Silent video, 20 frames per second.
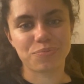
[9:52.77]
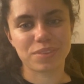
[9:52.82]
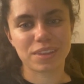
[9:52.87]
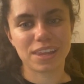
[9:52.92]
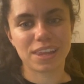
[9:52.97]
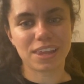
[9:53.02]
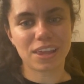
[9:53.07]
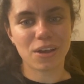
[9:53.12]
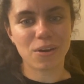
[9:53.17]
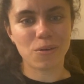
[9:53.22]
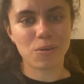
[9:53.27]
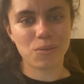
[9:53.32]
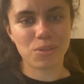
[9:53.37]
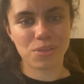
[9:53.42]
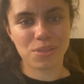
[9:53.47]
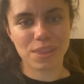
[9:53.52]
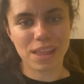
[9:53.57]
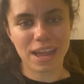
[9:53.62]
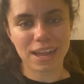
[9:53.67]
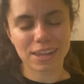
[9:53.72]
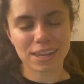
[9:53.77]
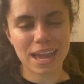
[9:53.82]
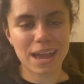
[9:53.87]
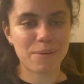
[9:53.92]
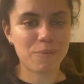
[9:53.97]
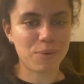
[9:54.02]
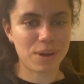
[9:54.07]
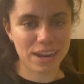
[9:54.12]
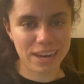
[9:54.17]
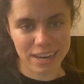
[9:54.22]
So that's
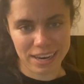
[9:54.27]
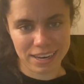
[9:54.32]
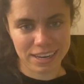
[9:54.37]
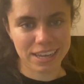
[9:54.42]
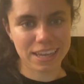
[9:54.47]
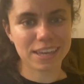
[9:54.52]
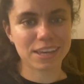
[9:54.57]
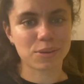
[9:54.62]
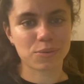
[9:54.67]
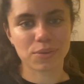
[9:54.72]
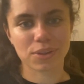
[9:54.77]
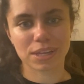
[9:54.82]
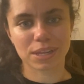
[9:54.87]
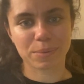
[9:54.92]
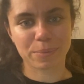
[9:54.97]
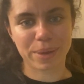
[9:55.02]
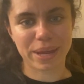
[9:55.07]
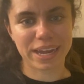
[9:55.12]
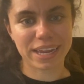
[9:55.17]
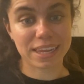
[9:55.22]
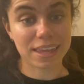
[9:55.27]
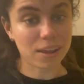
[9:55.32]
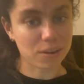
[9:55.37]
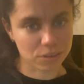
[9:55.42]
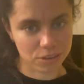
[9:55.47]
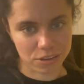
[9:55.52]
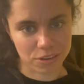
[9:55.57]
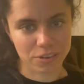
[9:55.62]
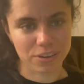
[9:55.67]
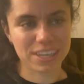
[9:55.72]
why Kings was my
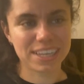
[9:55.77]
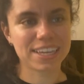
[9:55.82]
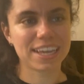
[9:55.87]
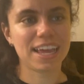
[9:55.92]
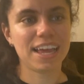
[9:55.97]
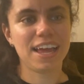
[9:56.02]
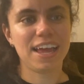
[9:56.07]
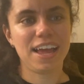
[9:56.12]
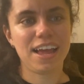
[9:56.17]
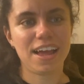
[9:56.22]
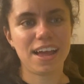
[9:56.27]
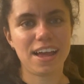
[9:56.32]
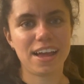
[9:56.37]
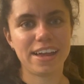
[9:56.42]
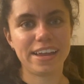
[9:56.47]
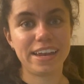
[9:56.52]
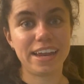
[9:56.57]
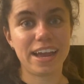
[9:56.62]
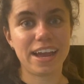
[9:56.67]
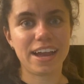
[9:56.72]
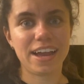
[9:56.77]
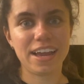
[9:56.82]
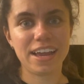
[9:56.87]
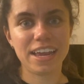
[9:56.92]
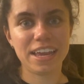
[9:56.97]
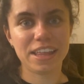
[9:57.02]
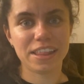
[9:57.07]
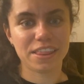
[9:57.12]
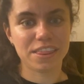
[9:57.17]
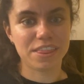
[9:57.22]
second choice. and
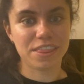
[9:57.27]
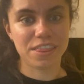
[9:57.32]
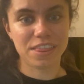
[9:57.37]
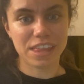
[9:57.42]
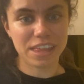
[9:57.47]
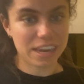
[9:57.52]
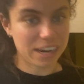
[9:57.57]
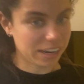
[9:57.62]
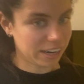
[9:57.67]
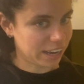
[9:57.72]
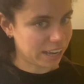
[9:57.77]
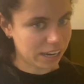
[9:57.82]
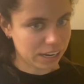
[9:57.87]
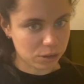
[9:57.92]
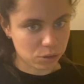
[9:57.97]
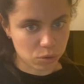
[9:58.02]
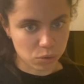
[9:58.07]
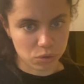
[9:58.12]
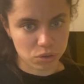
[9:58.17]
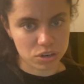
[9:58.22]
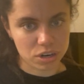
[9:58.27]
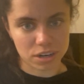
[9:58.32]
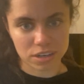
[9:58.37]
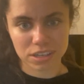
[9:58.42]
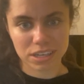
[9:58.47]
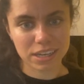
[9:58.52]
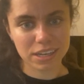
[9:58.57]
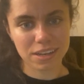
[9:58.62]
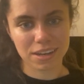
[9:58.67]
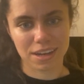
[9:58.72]
I didn't get into
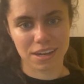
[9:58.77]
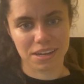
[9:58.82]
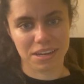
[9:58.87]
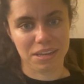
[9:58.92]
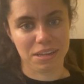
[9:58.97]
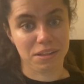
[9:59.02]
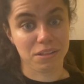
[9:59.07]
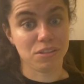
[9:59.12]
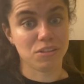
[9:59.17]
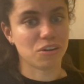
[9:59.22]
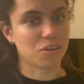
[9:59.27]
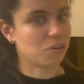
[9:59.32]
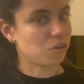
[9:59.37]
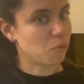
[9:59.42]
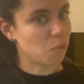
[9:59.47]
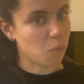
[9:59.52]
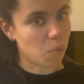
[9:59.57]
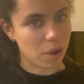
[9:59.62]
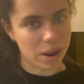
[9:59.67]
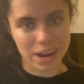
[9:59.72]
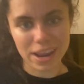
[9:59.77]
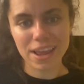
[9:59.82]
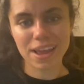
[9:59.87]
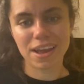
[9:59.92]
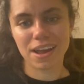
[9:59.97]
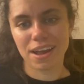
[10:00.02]
Churchill. I don't know why.